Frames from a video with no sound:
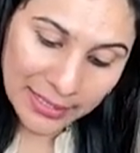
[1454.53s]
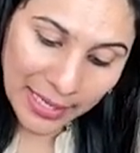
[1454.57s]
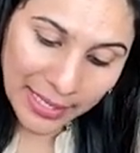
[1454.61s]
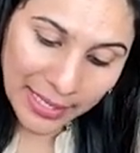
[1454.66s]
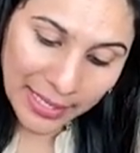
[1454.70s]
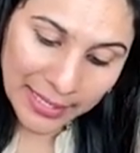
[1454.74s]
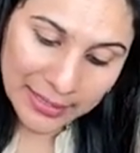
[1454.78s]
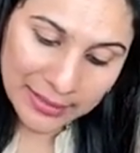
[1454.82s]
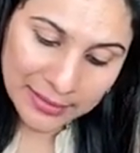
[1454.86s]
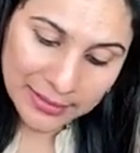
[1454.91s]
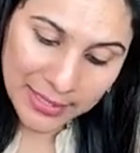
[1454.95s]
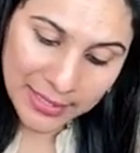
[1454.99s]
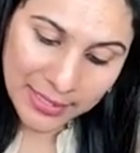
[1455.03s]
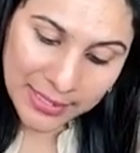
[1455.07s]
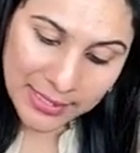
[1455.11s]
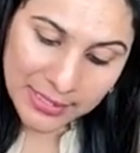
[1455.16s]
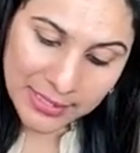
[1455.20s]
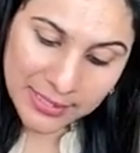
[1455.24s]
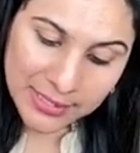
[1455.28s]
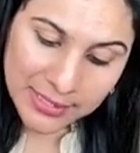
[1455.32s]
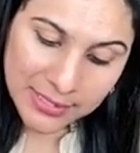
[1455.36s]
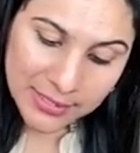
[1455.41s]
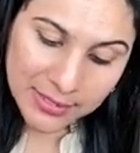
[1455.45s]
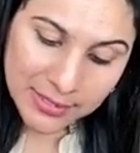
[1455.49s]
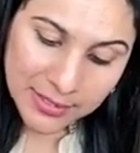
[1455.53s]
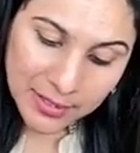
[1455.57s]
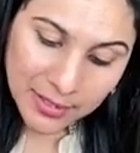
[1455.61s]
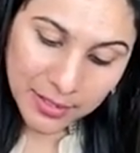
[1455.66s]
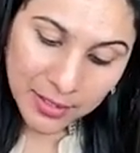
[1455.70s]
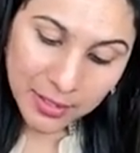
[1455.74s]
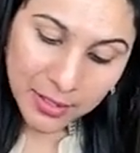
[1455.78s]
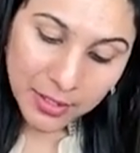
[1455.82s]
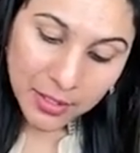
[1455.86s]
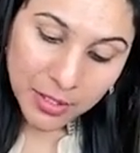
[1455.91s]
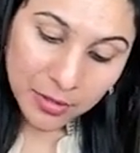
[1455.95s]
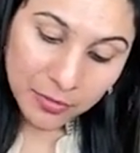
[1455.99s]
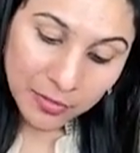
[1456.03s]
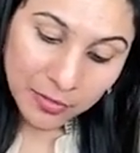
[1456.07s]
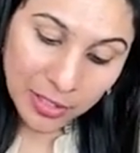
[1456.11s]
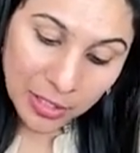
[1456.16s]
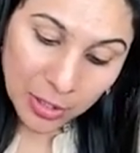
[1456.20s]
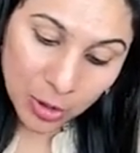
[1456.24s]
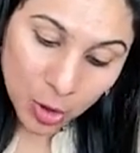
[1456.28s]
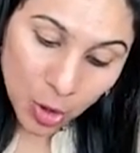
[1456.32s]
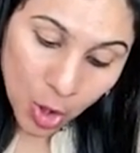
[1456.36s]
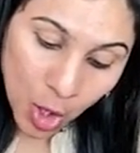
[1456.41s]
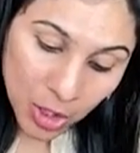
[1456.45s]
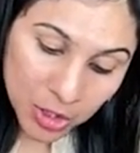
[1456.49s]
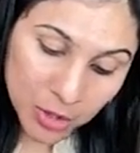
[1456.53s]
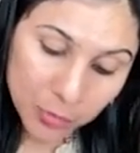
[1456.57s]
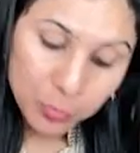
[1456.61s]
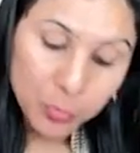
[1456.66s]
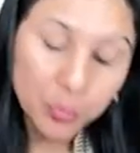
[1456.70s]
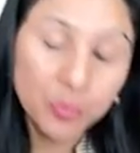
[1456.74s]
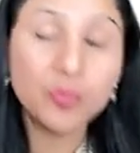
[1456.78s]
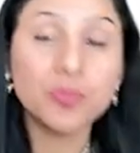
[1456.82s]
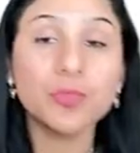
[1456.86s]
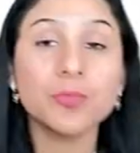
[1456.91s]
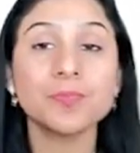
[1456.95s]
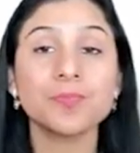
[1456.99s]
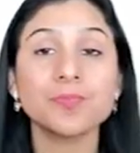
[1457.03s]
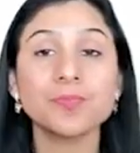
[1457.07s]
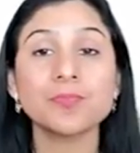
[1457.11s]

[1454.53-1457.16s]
like this will not move.